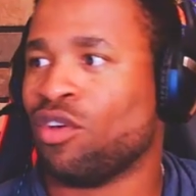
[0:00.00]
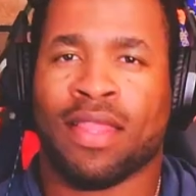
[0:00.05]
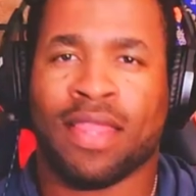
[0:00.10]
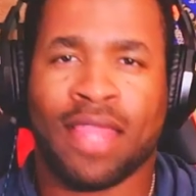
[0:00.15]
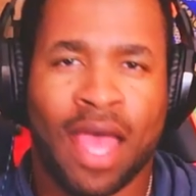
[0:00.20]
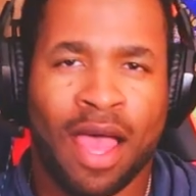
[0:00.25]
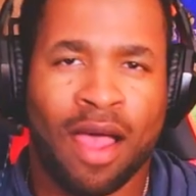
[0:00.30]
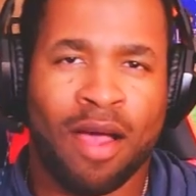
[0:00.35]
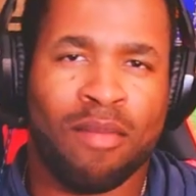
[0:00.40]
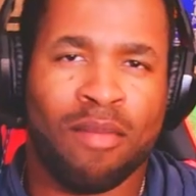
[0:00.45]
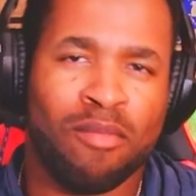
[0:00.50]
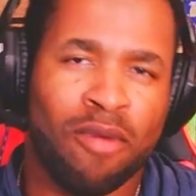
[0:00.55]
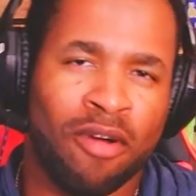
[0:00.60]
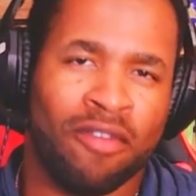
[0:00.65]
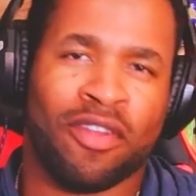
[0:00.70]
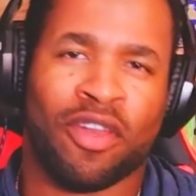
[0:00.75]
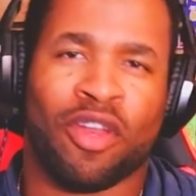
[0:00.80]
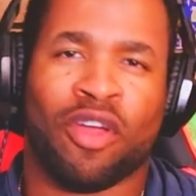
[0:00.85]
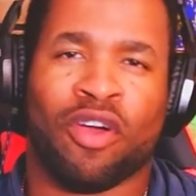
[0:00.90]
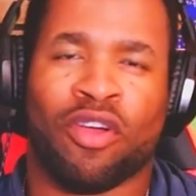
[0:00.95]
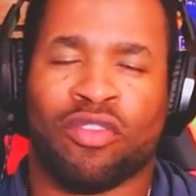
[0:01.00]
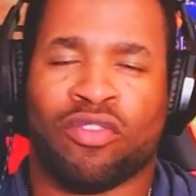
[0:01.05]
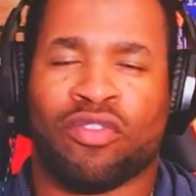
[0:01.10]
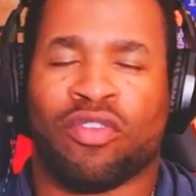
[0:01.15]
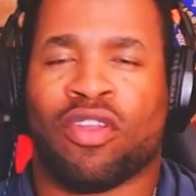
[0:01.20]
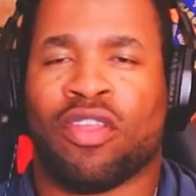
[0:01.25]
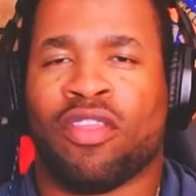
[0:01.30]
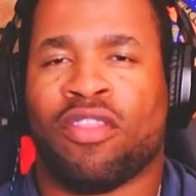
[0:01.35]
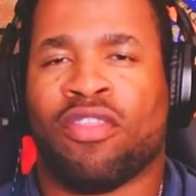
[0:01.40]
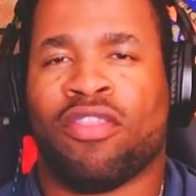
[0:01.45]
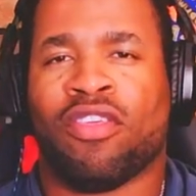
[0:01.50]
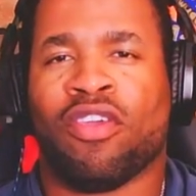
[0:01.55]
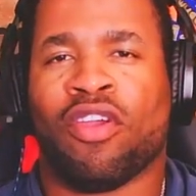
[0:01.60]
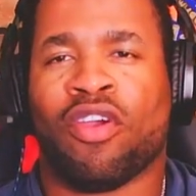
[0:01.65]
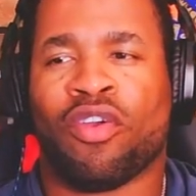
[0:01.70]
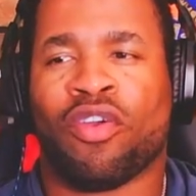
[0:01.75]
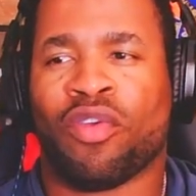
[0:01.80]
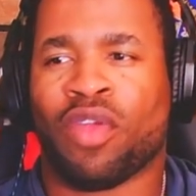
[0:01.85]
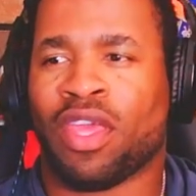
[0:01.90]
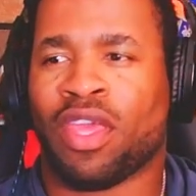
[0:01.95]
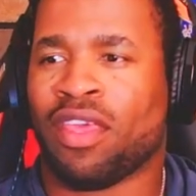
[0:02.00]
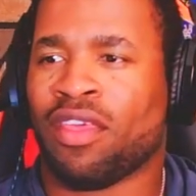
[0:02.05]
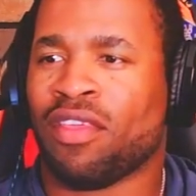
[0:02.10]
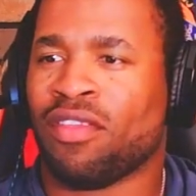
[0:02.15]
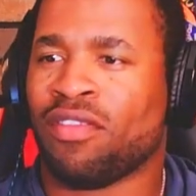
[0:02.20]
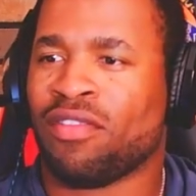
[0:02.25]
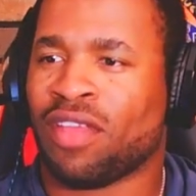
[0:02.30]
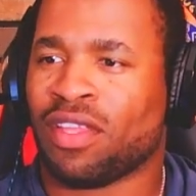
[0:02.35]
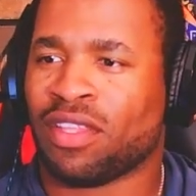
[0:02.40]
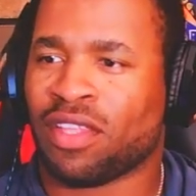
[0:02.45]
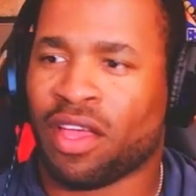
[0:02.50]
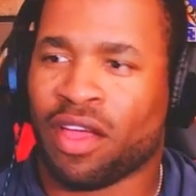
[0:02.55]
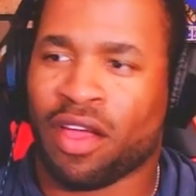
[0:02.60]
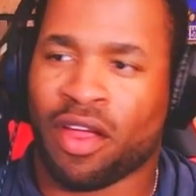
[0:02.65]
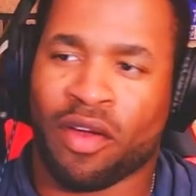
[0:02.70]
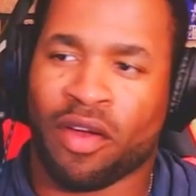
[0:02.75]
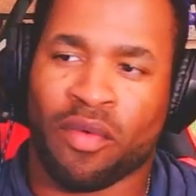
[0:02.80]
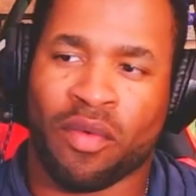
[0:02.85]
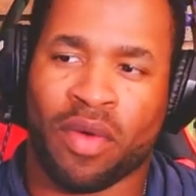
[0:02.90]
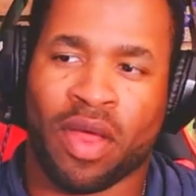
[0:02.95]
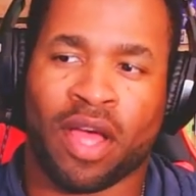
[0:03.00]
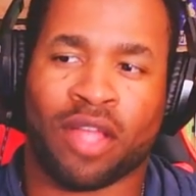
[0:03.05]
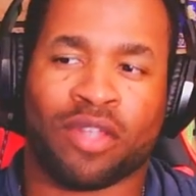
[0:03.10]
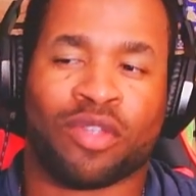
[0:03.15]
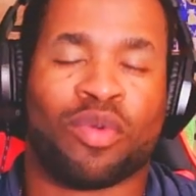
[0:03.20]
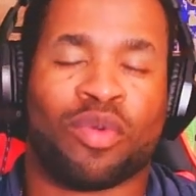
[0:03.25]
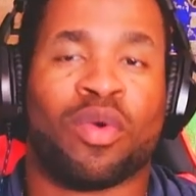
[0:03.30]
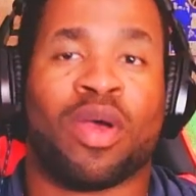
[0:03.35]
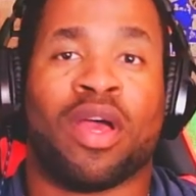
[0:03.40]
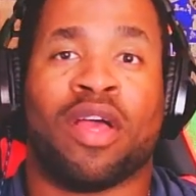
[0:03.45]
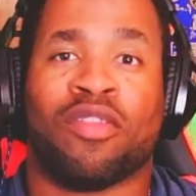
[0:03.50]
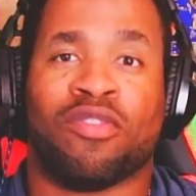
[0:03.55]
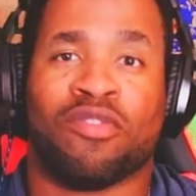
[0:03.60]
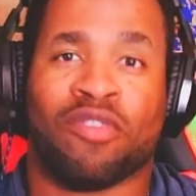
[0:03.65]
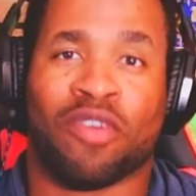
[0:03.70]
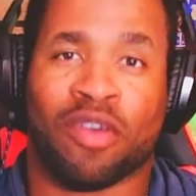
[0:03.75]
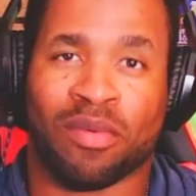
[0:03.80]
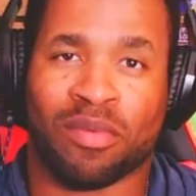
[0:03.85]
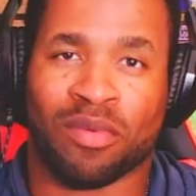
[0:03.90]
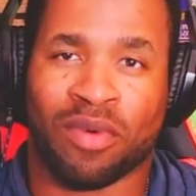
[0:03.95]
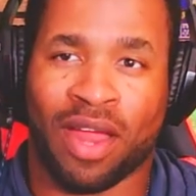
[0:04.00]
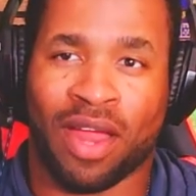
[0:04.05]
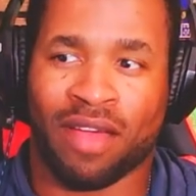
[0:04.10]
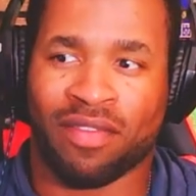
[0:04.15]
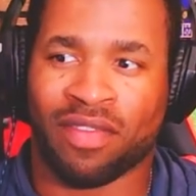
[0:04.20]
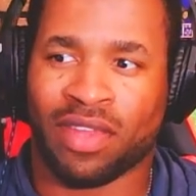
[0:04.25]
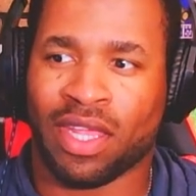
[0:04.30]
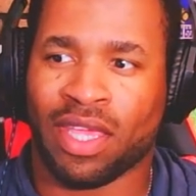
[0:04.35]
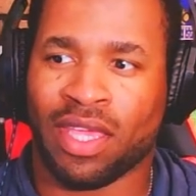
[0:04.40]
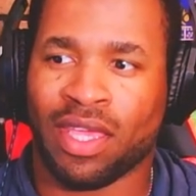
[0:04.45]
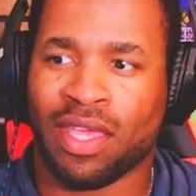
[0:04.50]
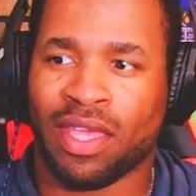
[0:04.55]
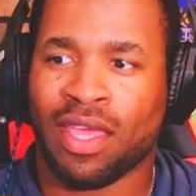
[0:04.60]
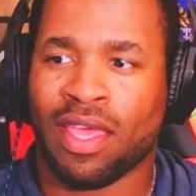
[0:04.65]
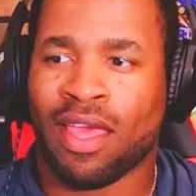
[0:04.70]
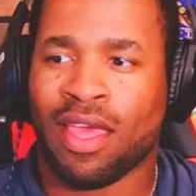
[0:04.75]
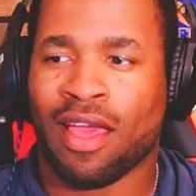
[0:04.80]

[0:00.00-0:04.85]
Now, moving on to the theories that are around quantum gravity.